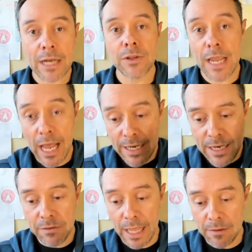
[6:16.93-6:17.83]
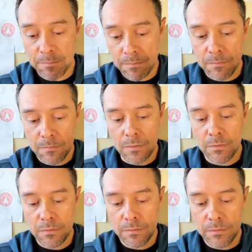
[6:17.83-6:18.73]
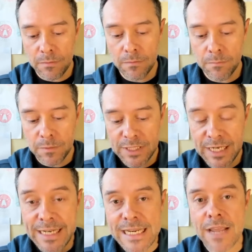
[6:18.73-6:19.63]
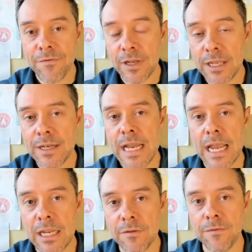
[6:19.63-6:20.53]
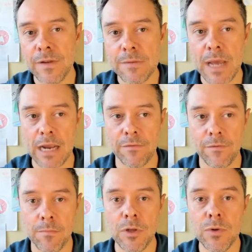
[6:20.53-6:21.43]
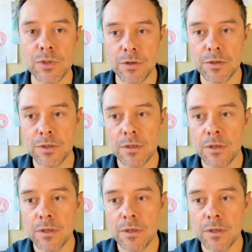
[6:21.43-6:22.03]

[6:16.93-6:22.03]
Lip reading: got like significant negative feedback from users,